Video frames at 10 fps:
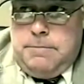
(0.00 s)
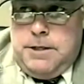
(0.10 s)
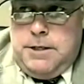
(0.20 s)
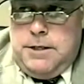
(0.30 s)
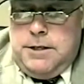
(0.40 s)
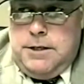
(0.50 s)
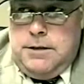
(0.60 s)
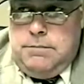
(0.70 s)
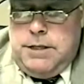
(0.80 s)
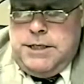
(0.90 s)
he
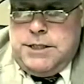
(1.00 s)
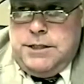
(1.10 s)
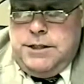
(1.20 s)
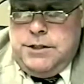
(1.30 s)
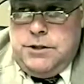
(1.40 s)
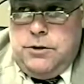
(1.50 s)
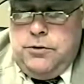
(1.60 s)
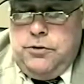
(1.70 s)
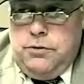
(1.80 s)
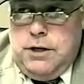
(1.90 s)
uh, basically is
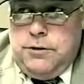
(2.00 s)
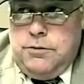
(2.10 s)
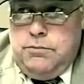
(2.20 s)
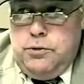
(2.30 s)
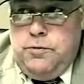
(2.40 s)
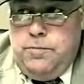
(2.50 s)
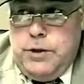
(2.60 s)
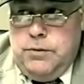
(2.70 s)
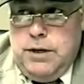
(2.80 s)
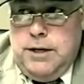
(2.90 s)
known throughout the
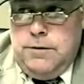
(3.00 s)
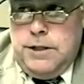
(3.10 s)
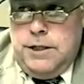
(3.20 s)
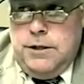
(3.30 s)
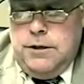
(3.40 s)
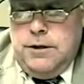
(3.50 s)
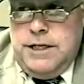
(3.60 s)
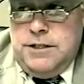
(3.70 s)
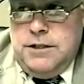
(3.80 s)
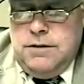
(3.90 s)
movement around here.
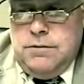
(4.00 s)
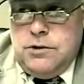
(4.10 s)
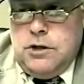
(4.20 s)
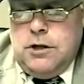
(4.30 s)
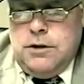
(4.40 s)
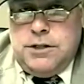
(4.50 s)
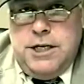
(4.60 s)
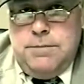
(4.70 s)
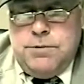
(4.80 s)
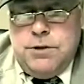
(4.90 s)
He delivers all the
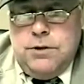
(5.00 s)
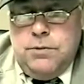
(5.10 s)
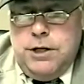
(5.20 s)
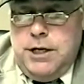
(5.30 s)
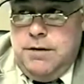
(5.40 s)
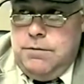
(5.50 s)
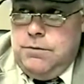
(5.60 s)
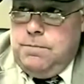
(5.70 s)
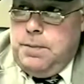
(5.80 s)
tapes and what have you.